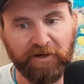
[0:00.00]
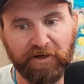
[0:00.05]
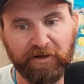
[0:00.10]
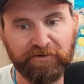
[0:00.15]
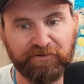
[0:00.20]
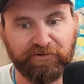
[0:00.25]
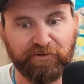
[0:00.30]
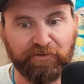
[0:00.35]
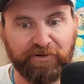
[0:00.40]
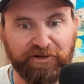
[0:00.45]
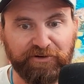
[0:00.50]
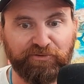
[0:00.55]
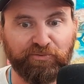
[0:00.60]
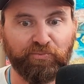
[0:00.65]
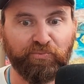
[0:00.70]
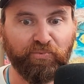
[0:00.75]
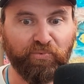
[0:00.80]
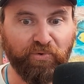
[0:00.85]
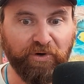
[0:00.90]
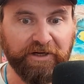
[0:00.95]
So it is
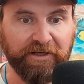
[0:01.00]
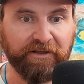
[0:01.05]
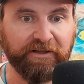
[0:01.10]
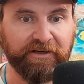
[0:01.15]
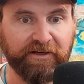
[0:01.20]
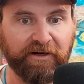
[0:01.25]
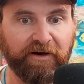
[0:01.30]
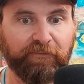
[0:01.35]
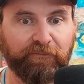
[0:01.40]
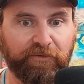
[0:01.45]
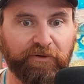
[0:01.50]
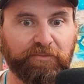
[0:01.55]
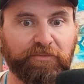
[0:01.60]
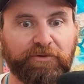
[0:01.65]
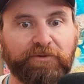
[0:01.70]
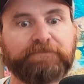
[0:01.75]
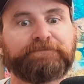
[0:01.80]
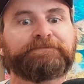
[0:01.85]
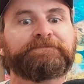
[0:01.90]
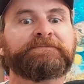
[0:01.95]
really
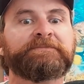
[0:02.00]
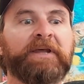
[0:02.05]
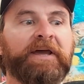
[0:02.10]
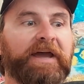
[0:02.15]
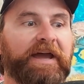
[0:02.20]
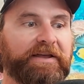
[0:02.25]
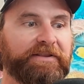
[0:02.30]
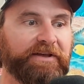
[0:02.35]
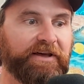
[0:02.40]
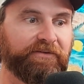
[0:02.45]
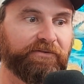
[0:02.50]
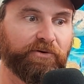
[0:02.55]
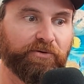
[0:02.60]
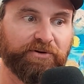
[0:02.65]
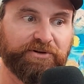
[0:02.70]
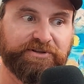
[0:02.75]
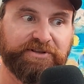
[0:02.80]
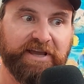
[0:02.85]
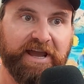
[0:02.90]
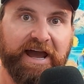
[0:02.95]
comfortable. And then of
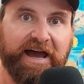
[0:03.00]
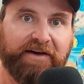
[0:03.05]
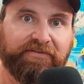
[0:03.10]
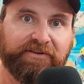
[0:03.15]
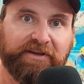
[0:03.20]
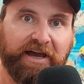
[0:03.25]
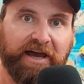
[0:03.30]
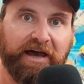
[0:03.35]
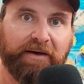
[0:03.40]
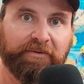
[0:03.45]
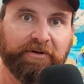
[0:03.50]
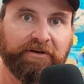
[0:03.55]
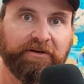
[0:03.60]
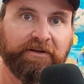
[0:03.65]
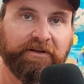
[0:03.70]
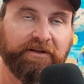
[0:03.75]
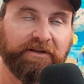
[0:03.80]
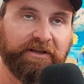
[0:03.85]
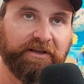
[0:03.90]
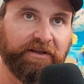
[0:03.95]
course the aft cabin
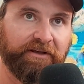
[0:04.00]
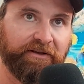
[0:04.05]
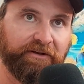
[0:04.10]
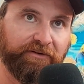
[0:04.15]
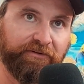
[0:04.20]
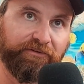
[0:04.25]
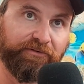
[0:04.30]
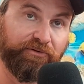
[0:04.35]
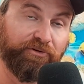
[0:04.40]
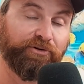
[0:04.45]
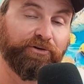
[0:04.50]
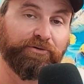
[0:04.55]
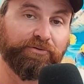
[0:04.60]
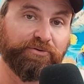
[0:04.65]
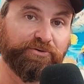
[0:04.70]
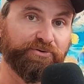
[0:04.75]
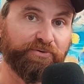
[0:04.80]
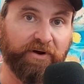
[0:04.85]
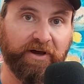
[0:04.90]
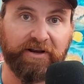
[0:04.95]
is
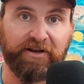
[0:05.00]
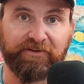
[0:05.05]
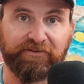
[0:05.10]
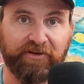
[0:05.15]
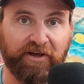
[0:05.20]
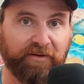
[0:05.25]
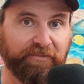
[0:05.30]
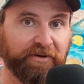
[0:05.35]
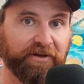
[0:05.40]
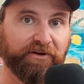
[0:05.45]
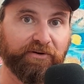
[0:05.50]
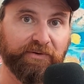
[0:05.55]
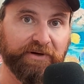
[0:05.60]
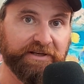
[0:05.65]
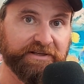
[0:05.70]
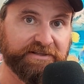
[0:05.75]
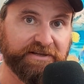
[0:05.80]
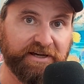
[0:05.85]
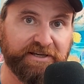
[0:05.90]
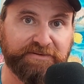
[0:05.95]
huge, right? It's got a big
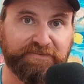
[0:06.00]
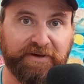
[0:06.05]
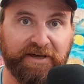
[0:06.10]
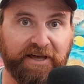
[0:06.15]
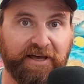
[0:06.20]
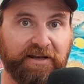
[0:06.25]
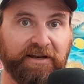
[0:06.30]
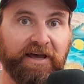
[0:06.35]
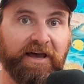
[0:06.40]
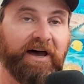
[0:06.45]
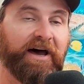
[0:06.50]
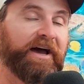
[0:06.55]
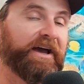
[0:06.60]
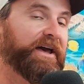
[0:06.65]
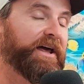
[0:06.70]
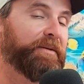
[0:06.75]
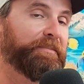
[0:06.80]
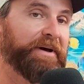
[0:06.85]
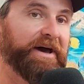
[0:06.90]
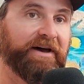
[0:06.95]
queen size bed. I
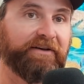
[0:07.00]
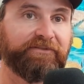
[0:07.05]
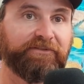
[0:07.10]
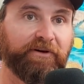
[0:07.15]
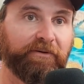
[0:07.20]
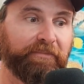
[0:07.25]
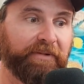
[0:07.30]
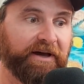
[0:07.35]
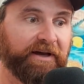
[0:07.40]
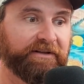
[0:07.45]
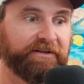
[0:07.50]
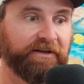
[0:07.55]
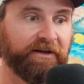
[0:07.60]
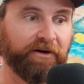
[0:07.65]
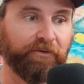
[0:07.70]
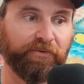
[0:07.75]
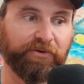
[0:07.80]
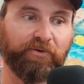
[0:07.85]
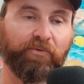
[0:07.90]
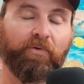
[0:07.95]
got a bathtub back
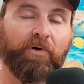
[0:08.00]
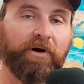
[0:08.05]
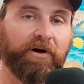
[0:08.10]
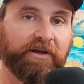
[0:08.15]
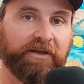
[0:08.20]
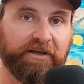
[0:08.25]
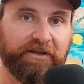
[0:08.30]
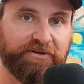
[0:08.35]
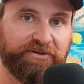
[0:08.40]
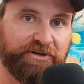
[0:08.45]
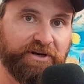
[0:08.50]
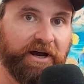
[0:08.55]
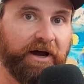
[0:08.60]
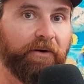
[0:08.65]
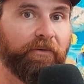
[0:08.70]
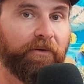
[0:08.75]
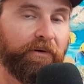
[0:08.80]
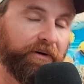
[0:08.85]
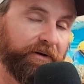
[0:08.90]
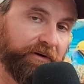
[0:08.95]
there with a walk-in
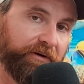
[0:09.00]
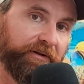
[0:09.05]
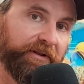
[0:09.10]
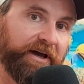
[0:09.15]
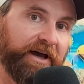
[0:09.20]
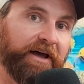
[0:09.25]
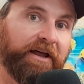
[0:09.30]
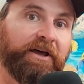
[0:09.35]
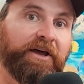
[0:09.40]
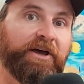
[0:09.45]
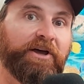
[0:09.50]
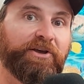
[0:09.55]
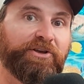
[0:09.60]
shower and all that.